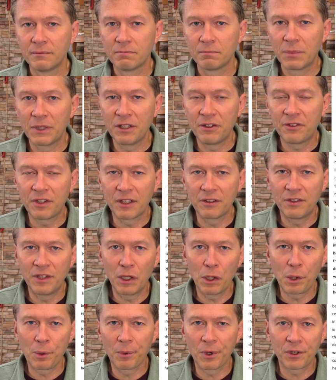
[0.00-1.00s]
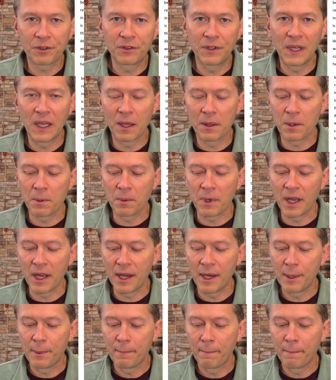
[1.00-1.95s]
But he says here it works the other way.